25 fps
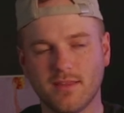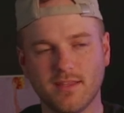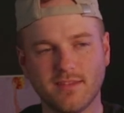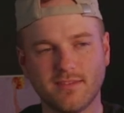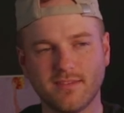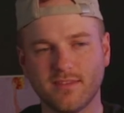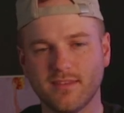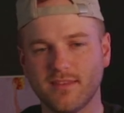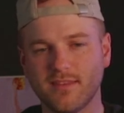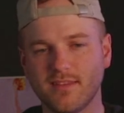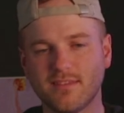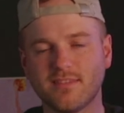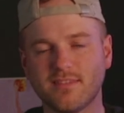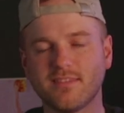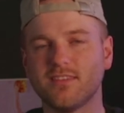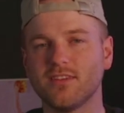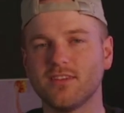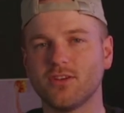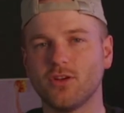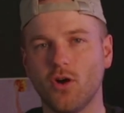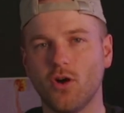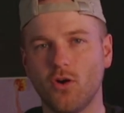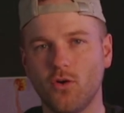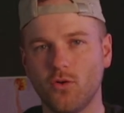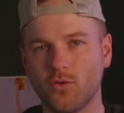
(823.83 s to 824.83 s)
is the
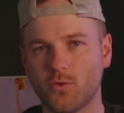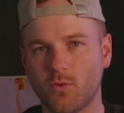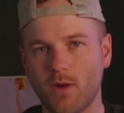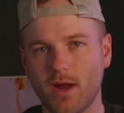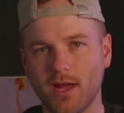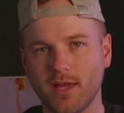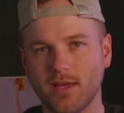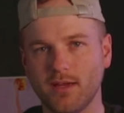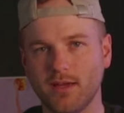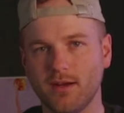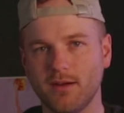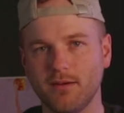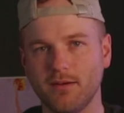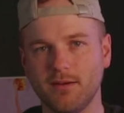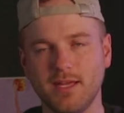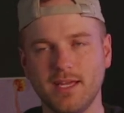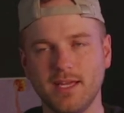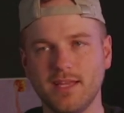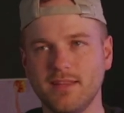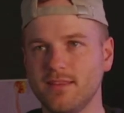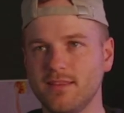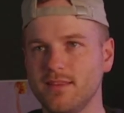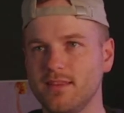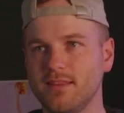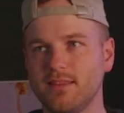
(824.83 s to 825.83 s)
gold right here.
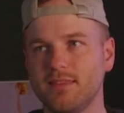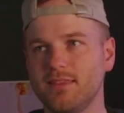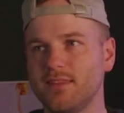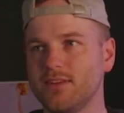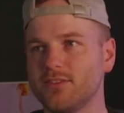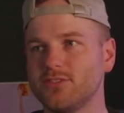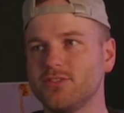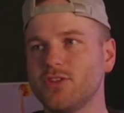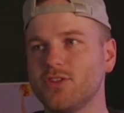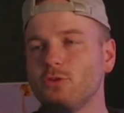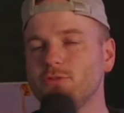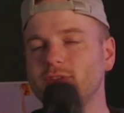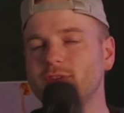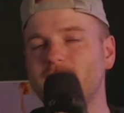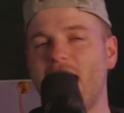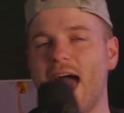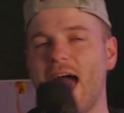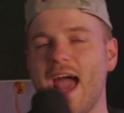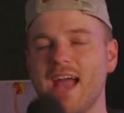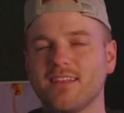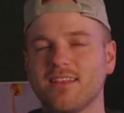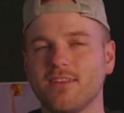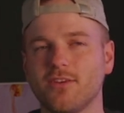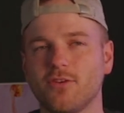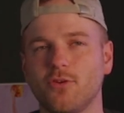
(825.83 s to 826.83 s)
There's no
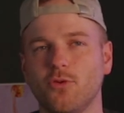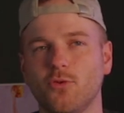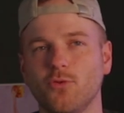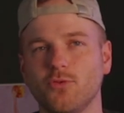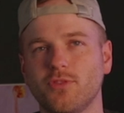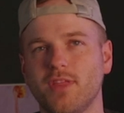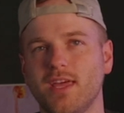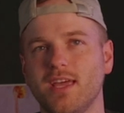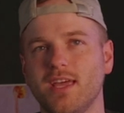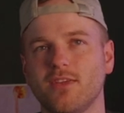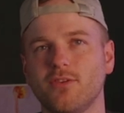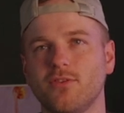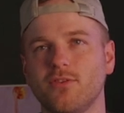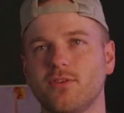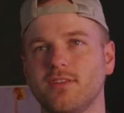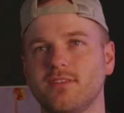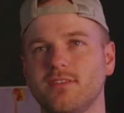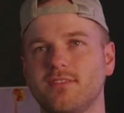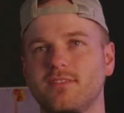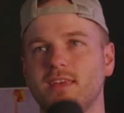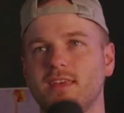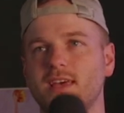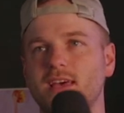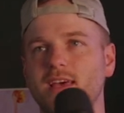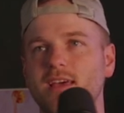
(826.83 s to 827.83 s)
tactical thing you can
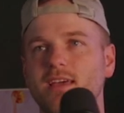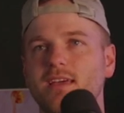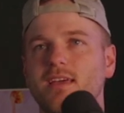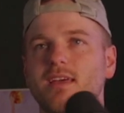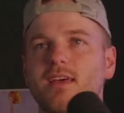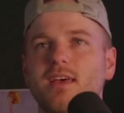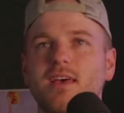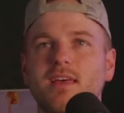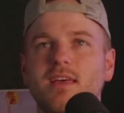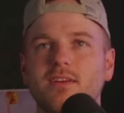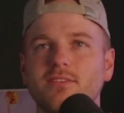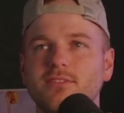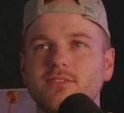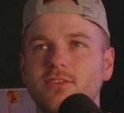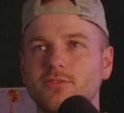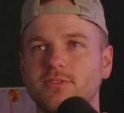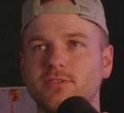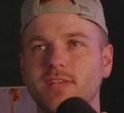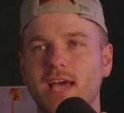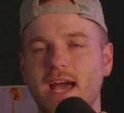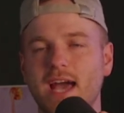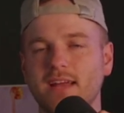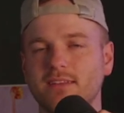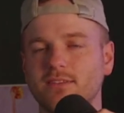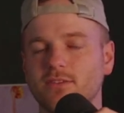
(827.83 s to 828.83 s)
say. There's no
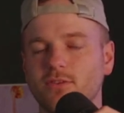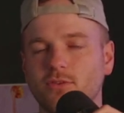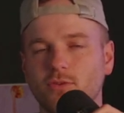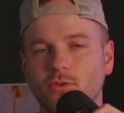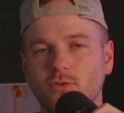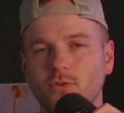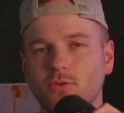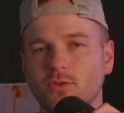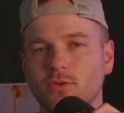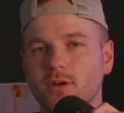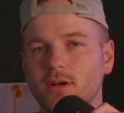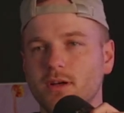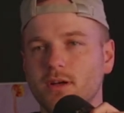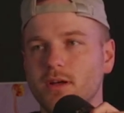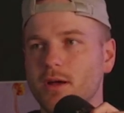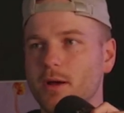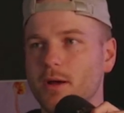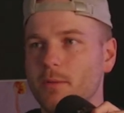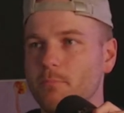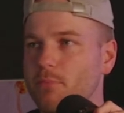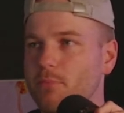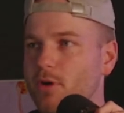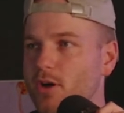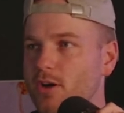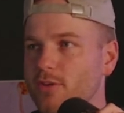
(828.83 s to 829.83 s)
tactical
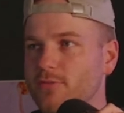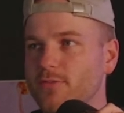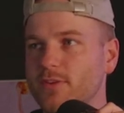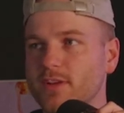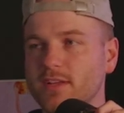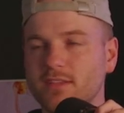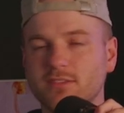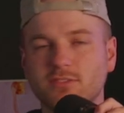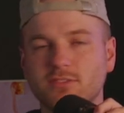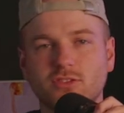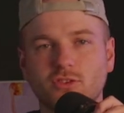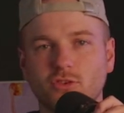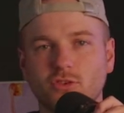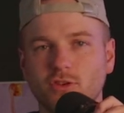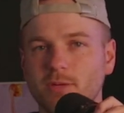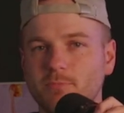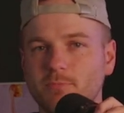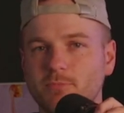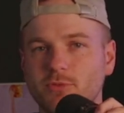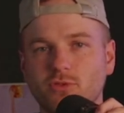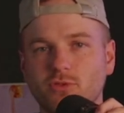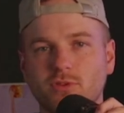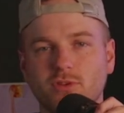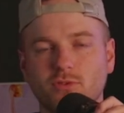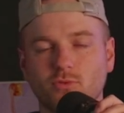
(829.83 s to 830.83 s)
perfect
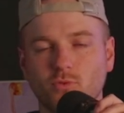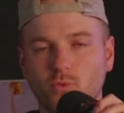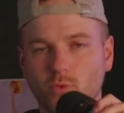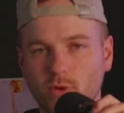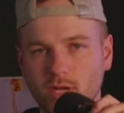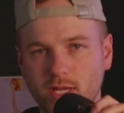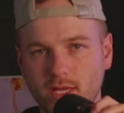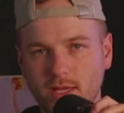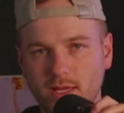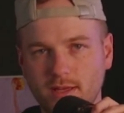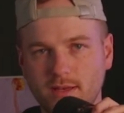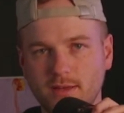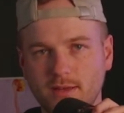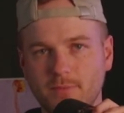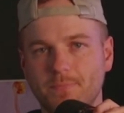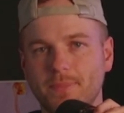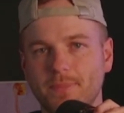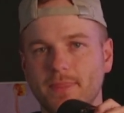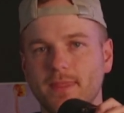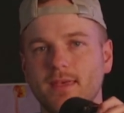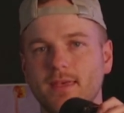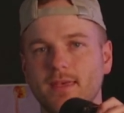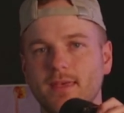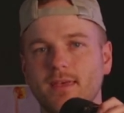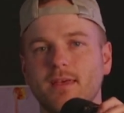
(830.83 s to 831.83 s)
script you can read.
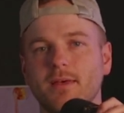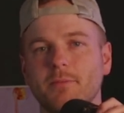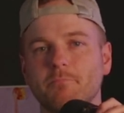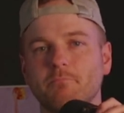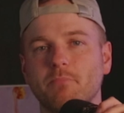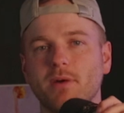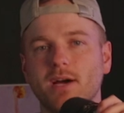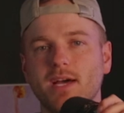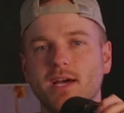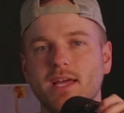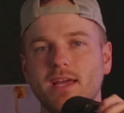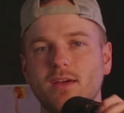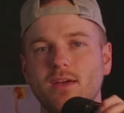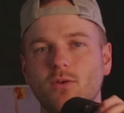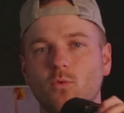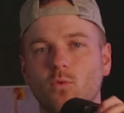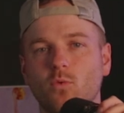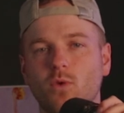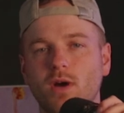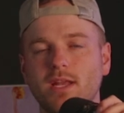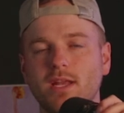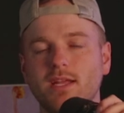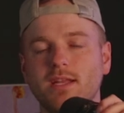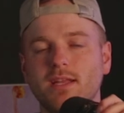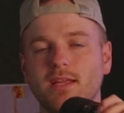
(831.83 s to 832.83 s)
But
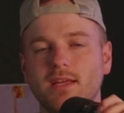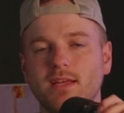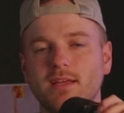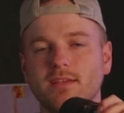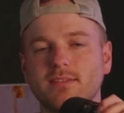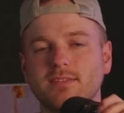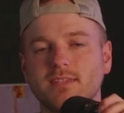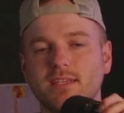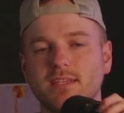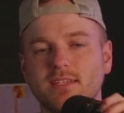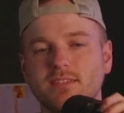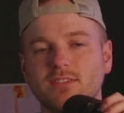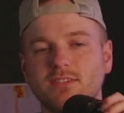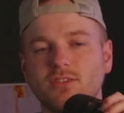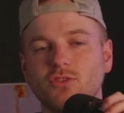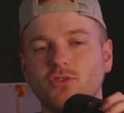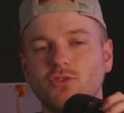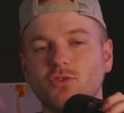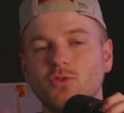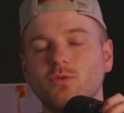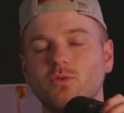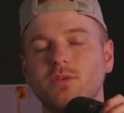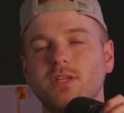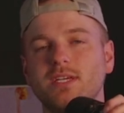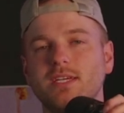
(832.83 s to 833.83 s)
what it is
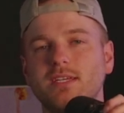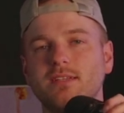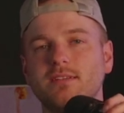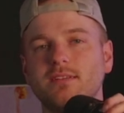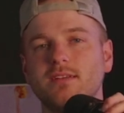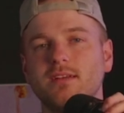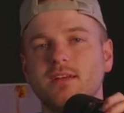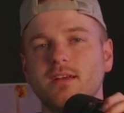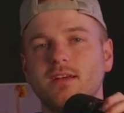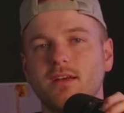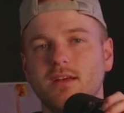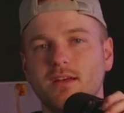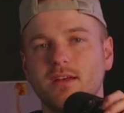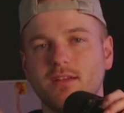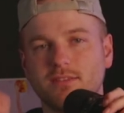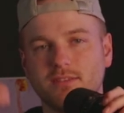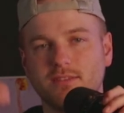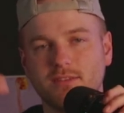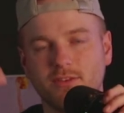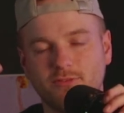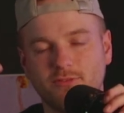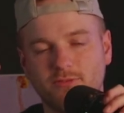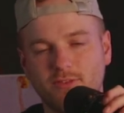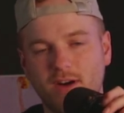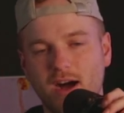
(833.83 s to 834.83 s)
you need
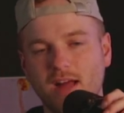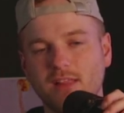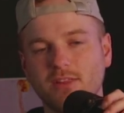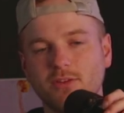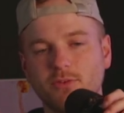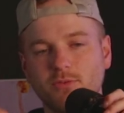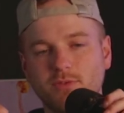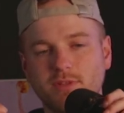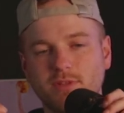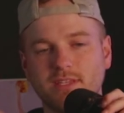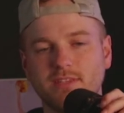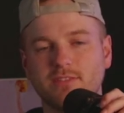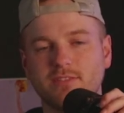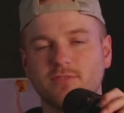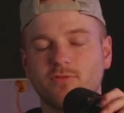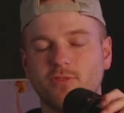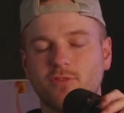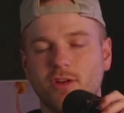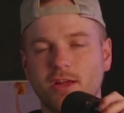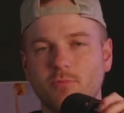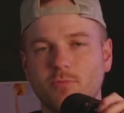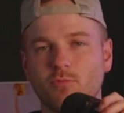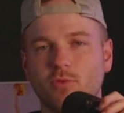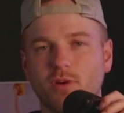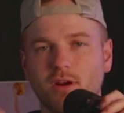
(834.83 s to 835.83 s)
to follow this
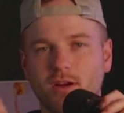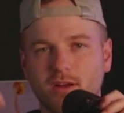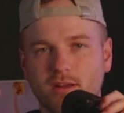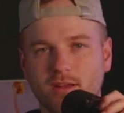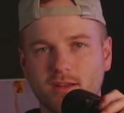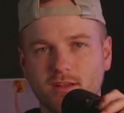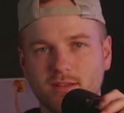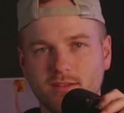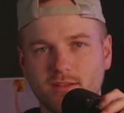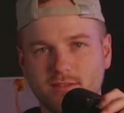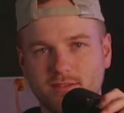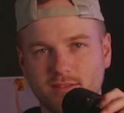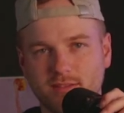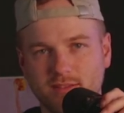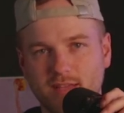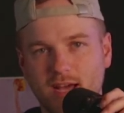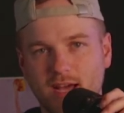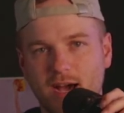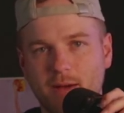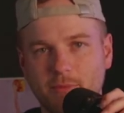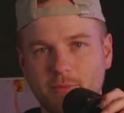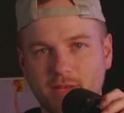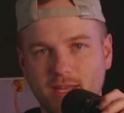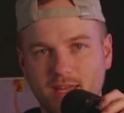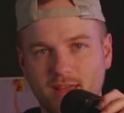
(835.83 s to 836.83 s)
framework to
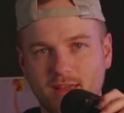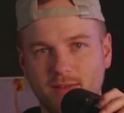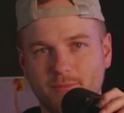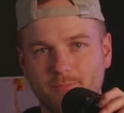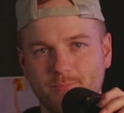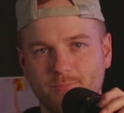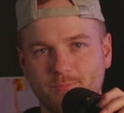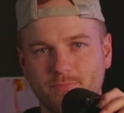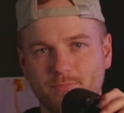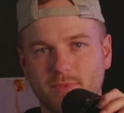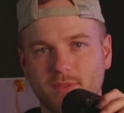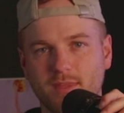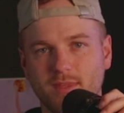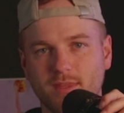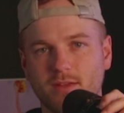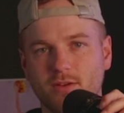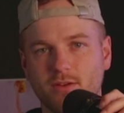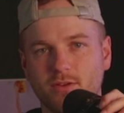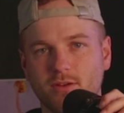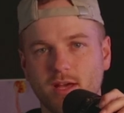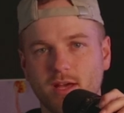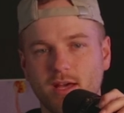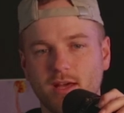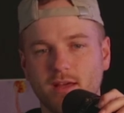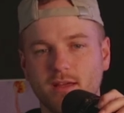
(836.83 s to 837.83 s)
dominate,
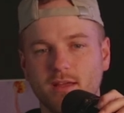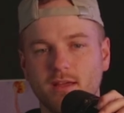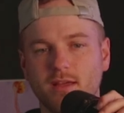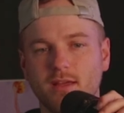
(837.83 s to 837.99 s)
okay?